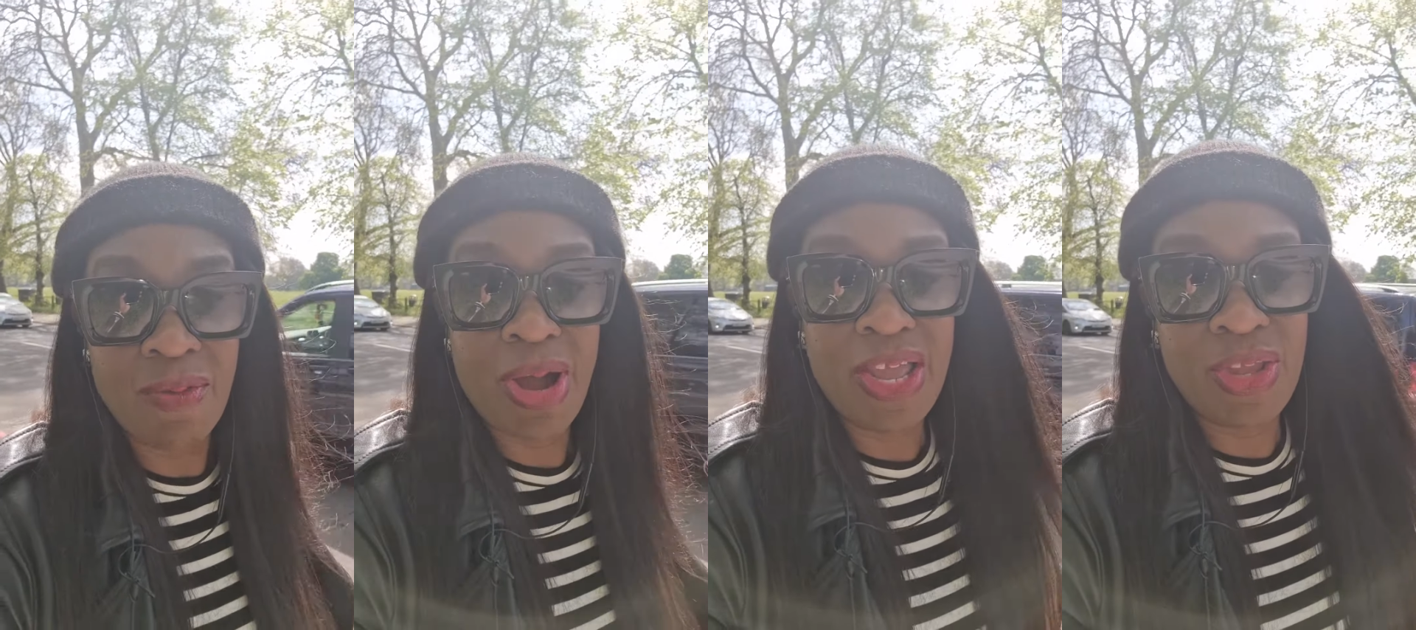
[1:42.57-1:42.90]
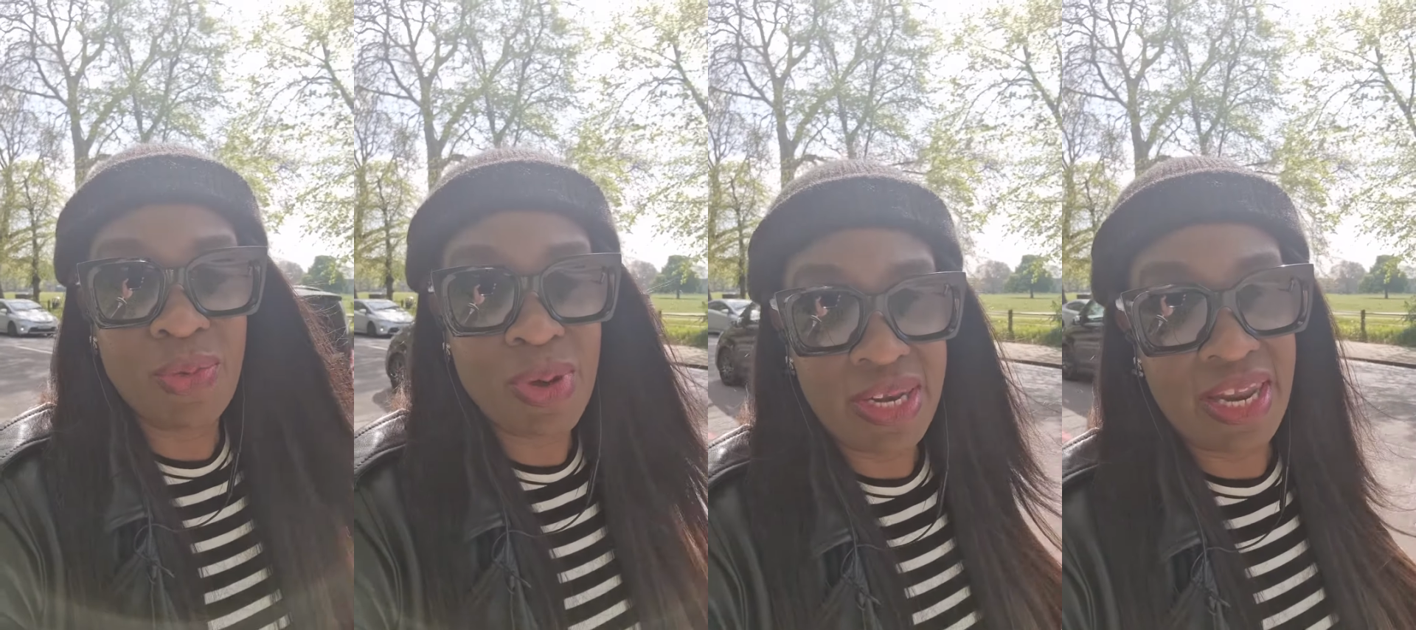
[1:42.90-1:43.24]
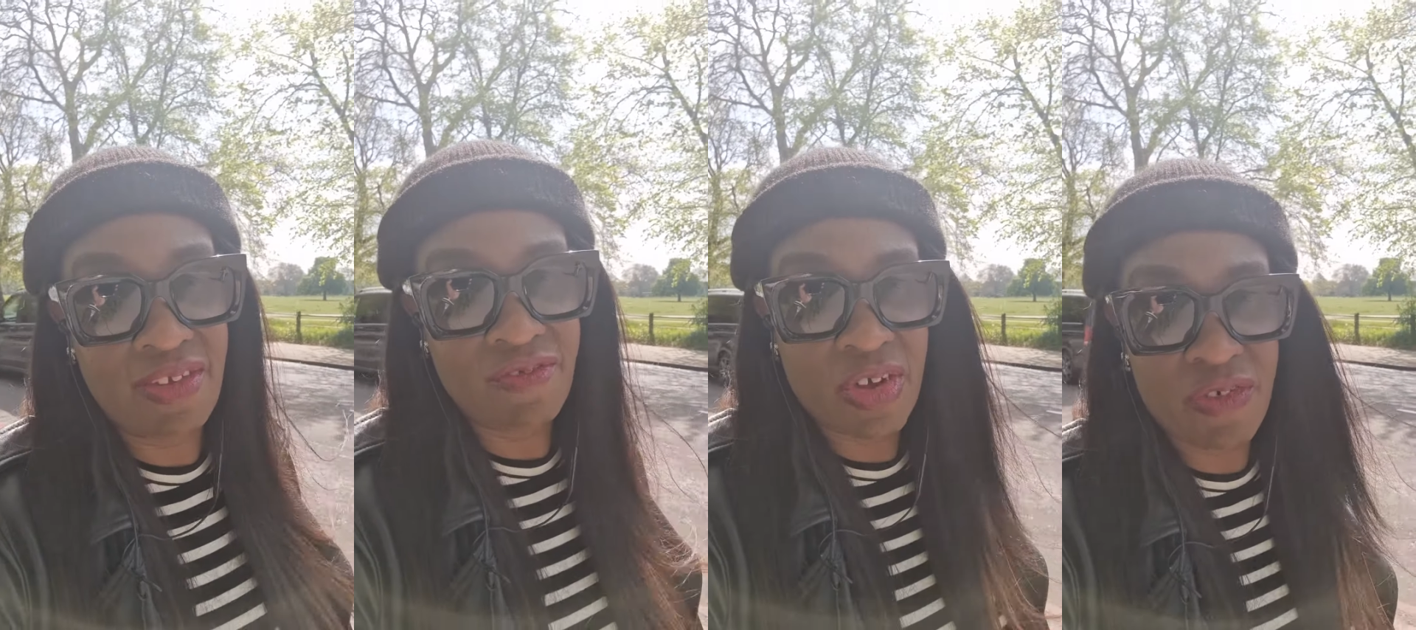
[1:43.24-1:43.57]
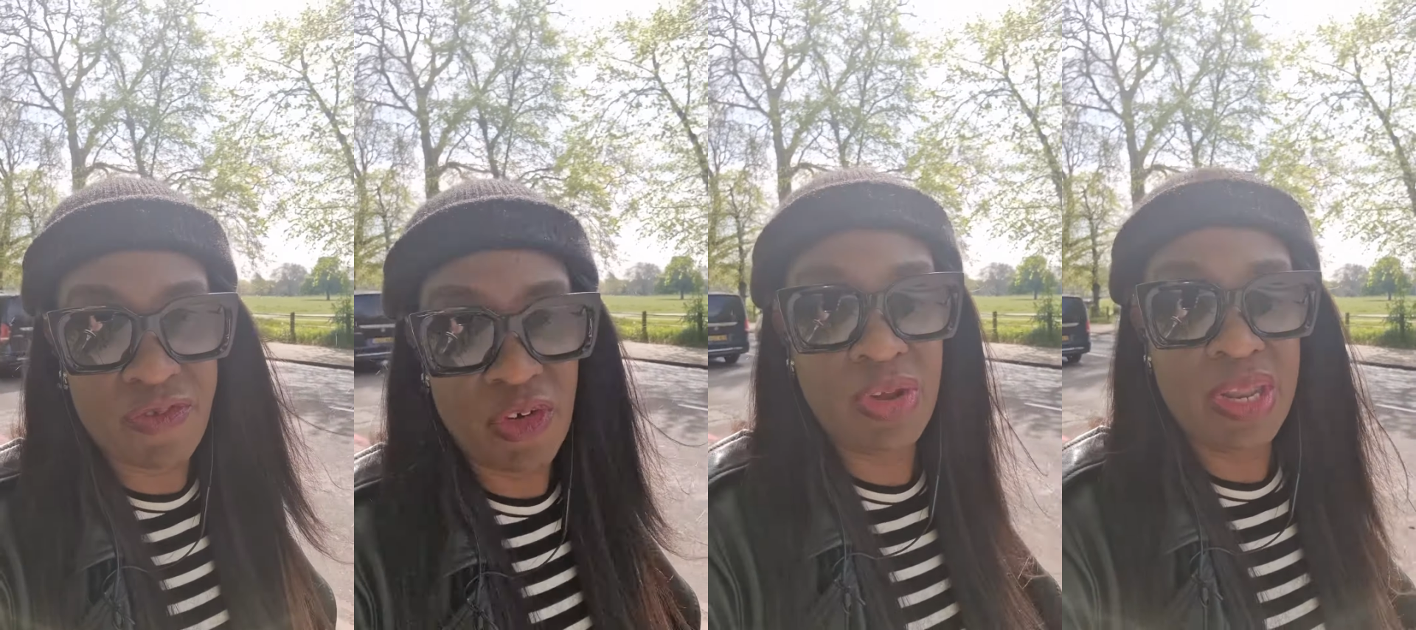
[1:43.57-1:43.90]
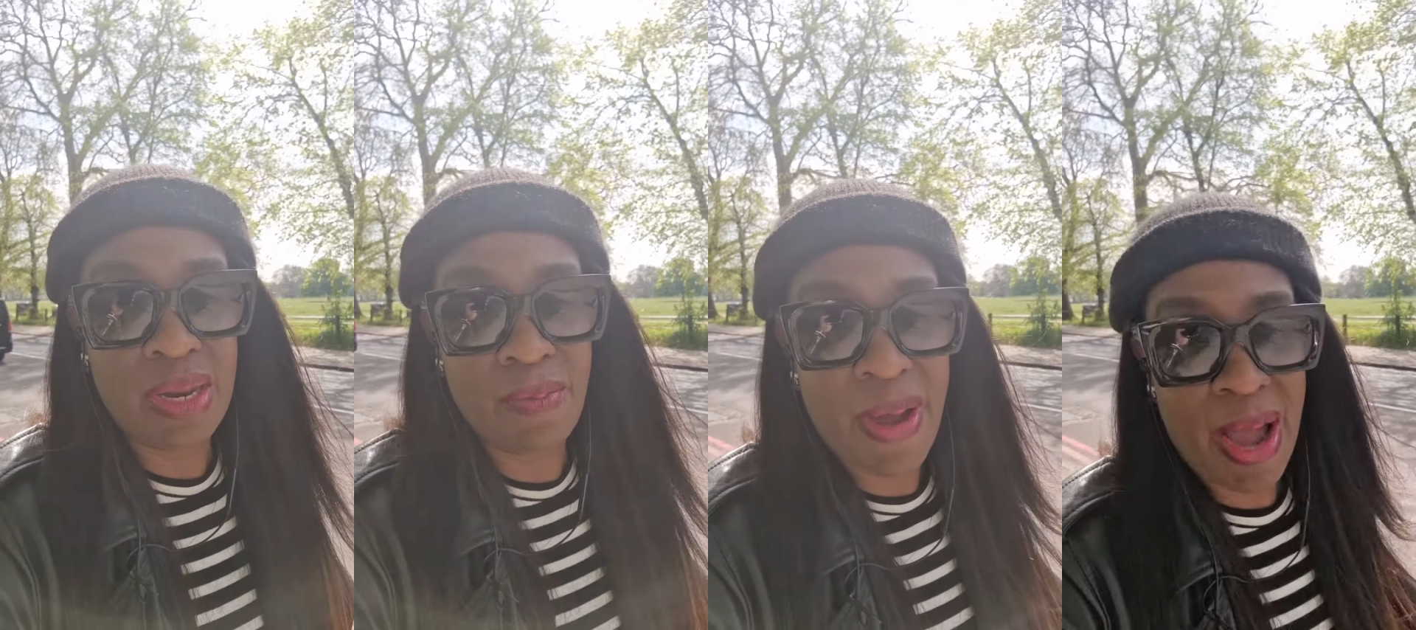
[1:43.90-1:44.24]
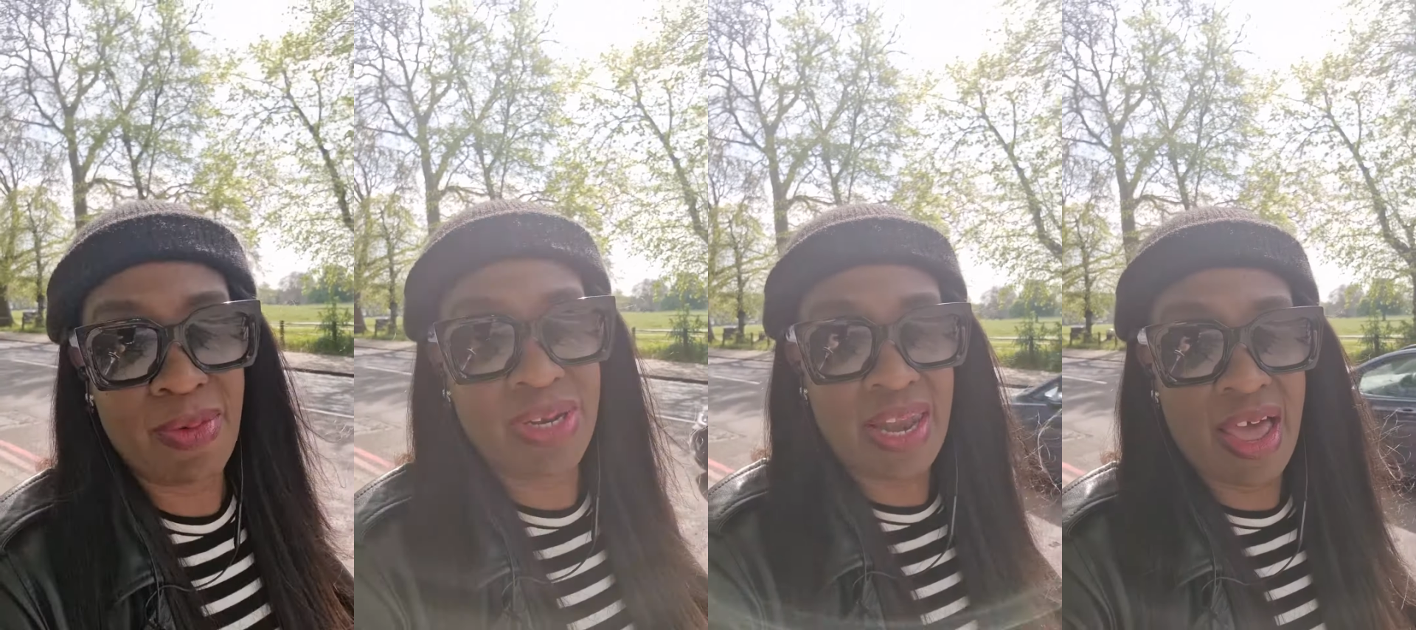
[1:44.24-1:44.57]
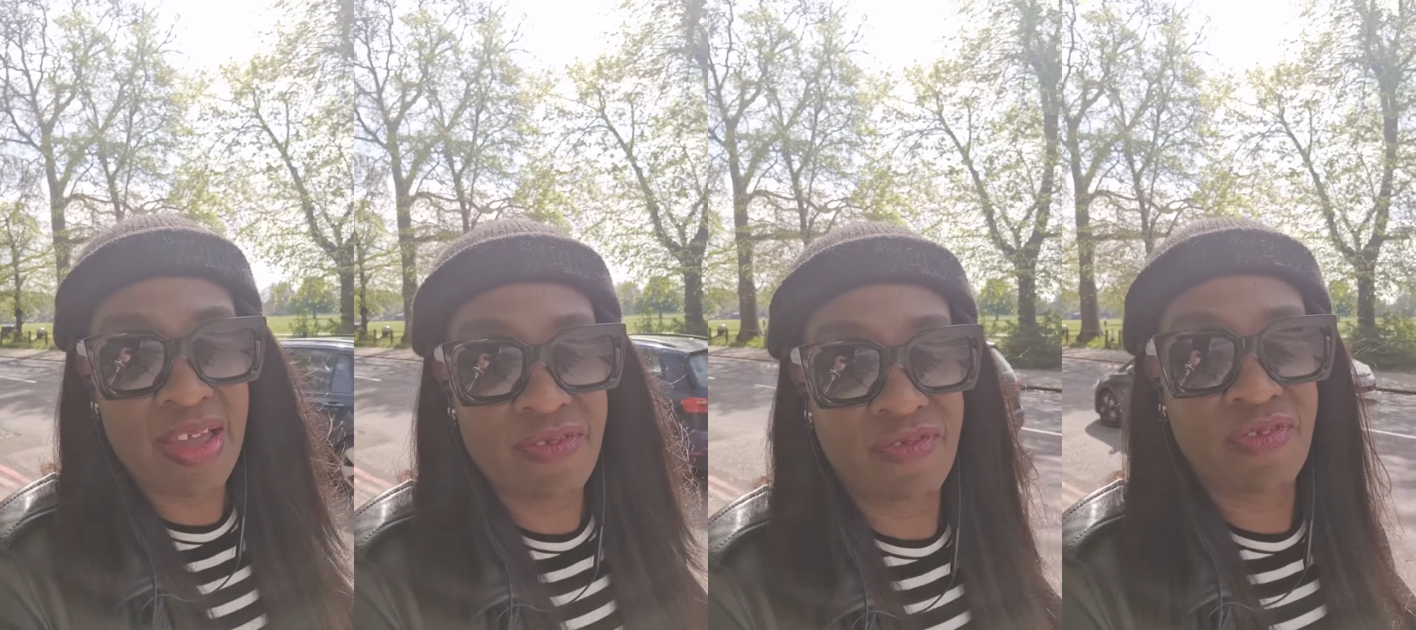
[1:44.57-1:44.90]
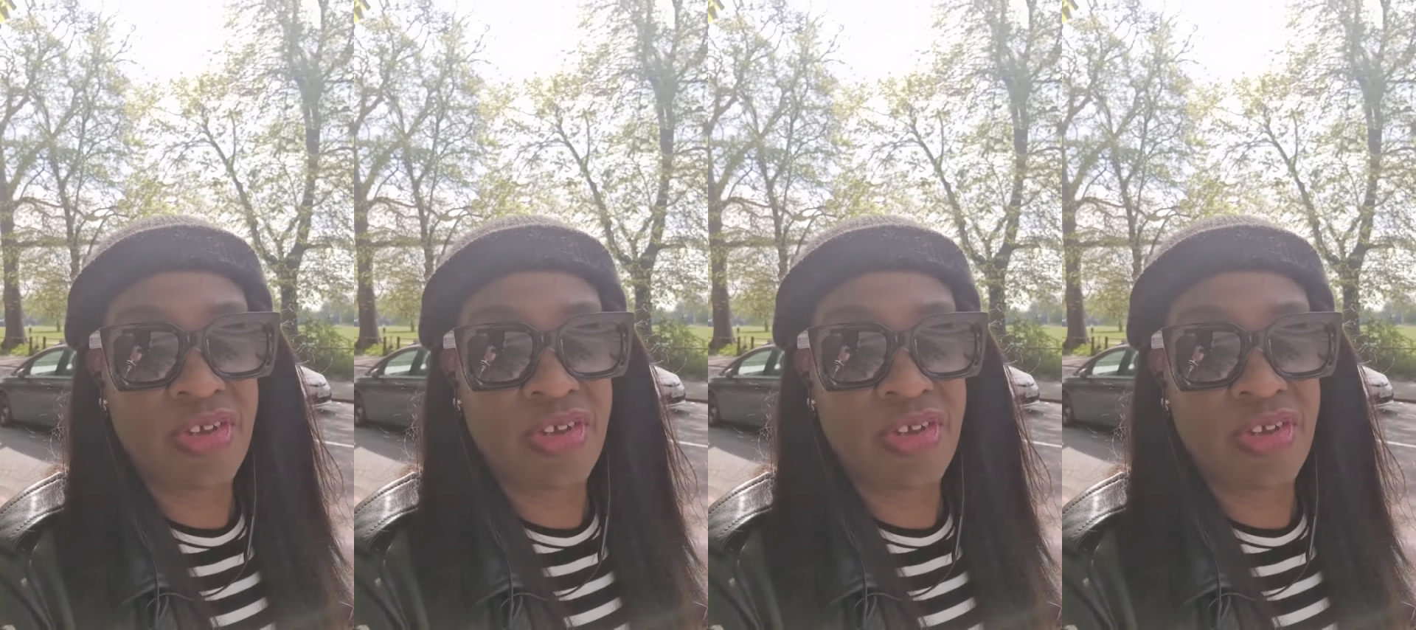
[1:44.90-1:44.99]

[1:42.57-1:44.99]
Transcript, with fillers: way you will live a full and empowered life.